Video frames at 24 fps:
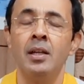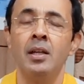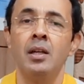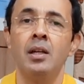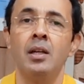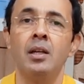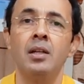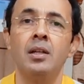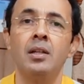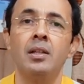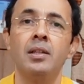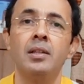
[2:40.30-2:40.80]

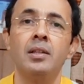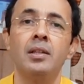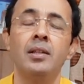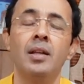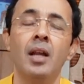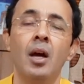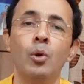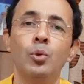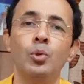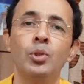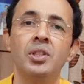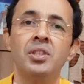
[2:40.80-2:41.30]

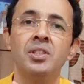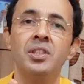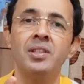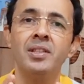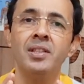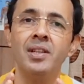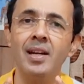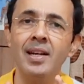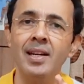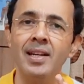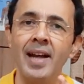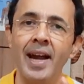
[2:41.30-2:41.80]
Now, the
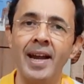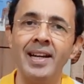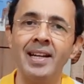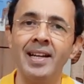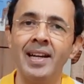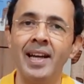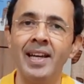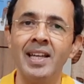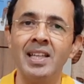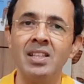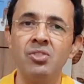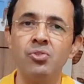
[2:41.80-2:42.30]
general
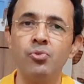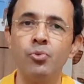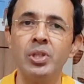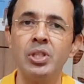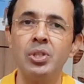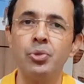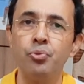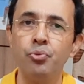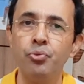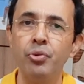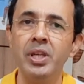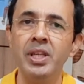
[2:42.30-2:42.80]
guidelines
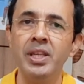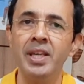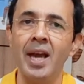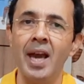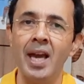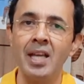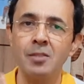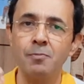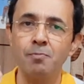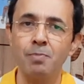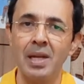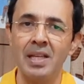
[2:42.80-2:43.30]
which we
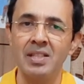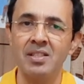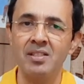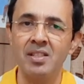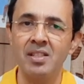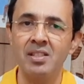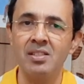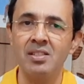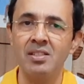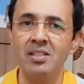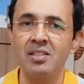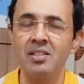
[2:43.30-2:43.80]
as
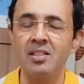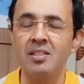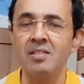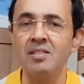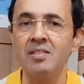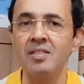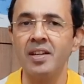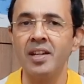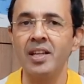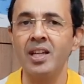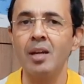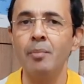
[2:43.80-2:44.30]
plastic
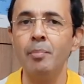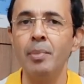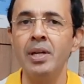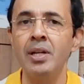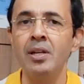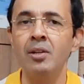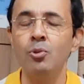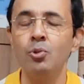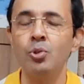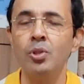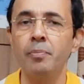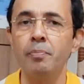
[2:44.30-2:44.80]
surgeons
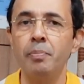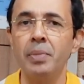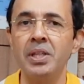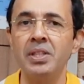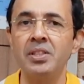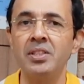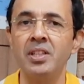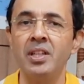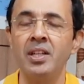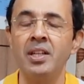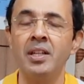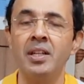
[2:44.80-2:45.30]
recommend to the
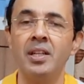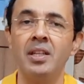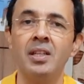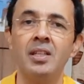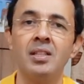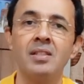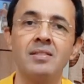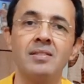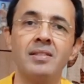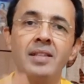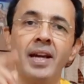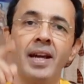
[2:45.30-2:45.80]
patient
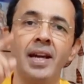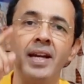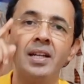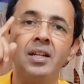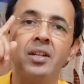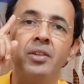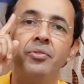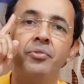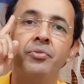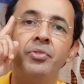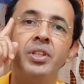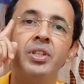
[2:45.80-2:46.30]
is
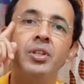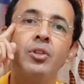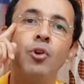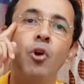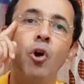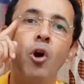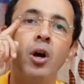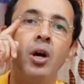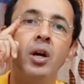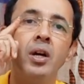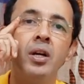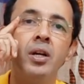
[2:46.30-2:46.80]
that we
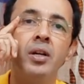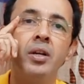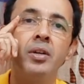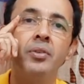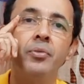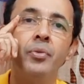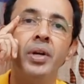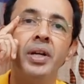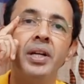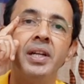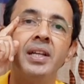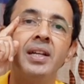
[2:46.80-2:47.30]
draw
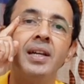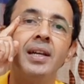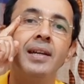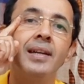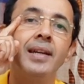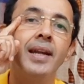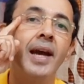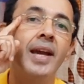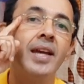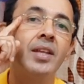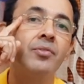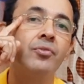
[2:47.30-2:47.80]
a vertical
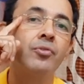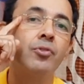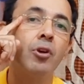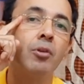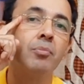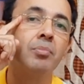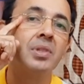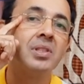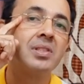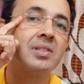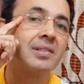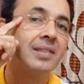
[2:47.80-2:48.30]
line
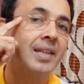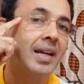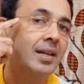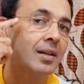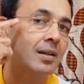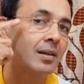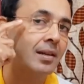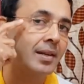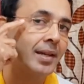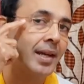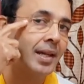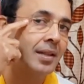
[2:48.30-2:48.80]
from this
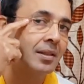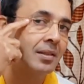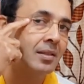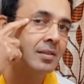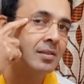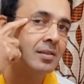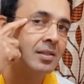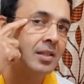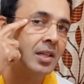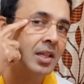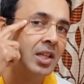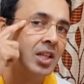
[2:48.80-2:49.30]
lateral
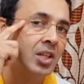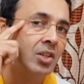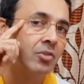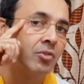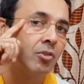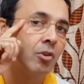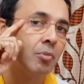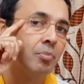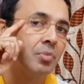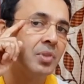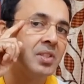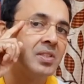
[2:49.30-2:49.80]
canthus.
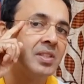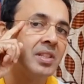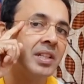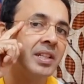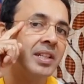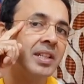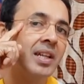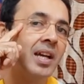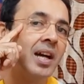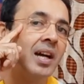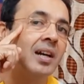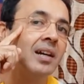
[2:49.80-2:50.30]
From this
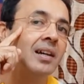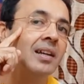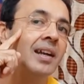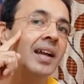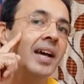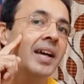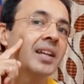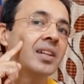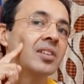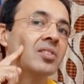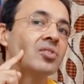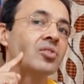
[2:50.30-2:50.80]
area, a
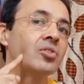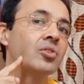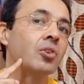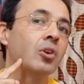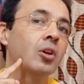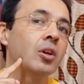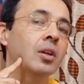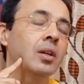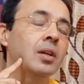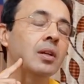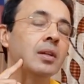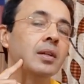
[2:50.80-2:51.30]
line is
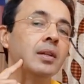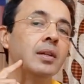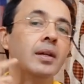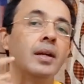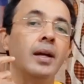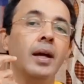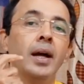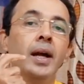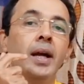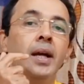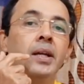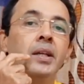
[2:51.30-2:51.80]
drawn,
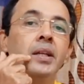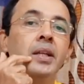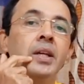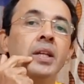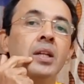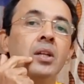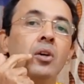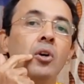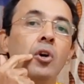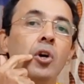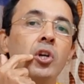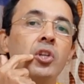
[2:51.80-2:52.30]
and
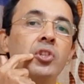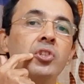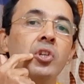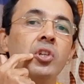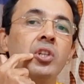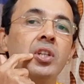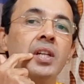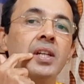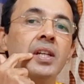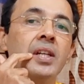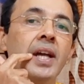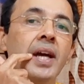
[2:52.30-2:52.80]
then a
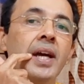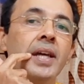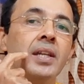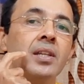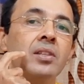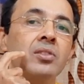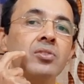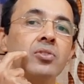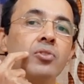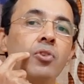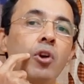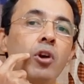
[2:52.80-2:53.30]
horizontal line
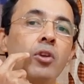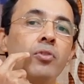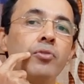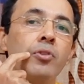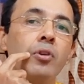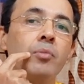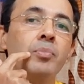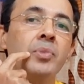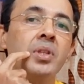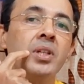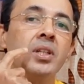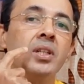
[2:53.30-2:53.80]
is drawn
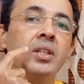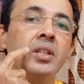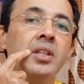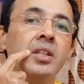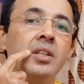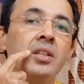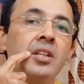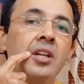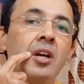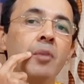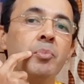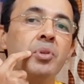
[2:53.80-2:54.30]
from
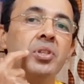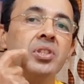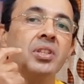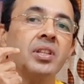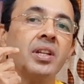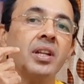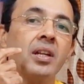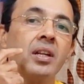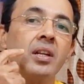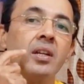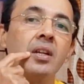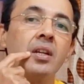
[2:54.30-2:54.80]
the
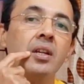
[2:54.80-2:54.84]
commissure